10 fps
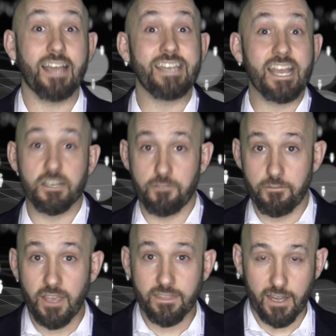a negative
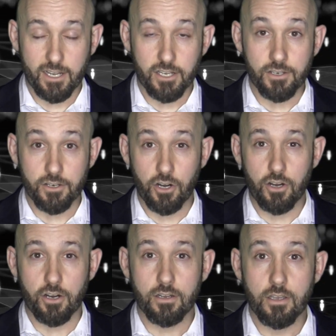event that can
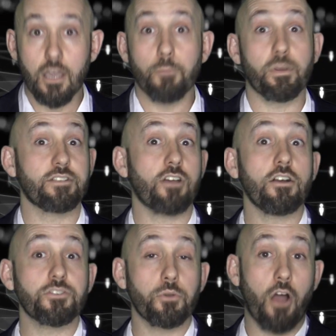occur, but it's
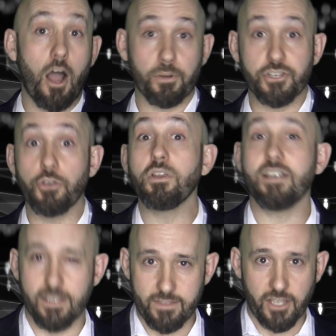also an
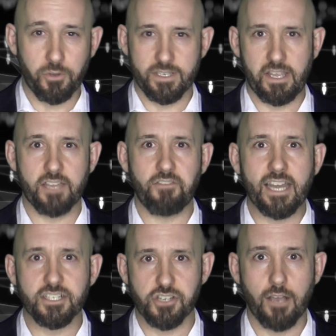opportunity that you can take
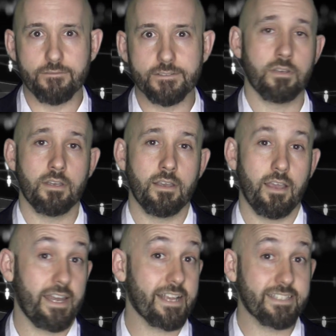advantage of.
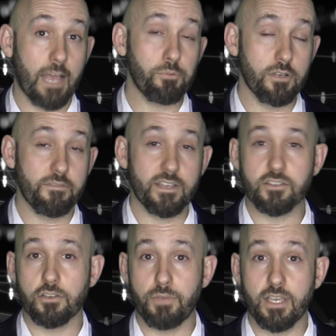An example of this
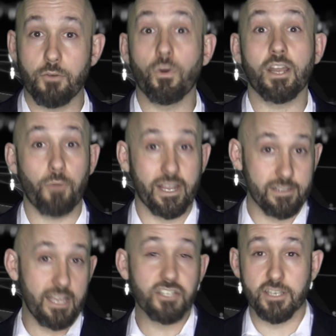could be when a
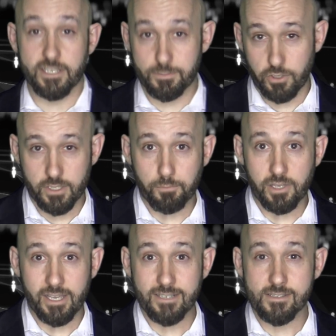regulation gets put into
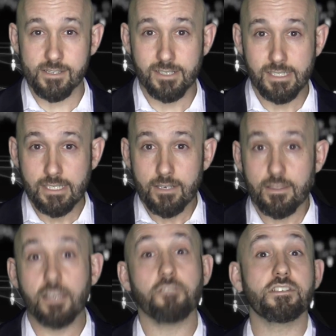place.
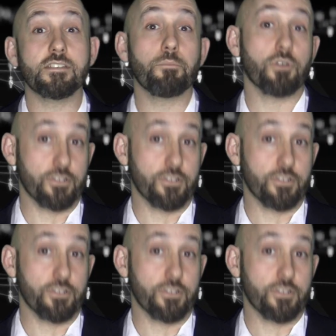Think of December